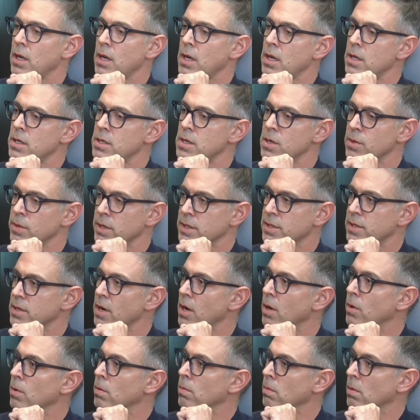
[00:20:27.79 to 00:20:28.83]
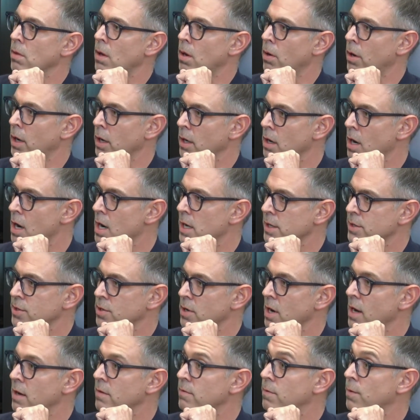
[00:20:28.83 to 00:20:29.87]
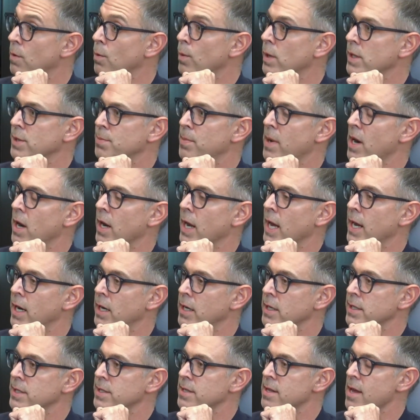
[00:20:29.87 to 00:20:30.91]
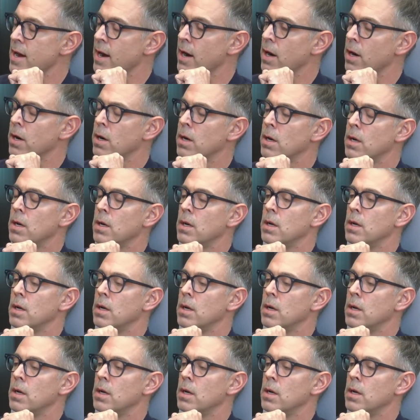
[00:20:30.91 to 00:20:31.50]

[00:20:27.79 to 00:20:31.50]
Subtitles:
In doing so, lowering cost trend for risk-bearing entities there.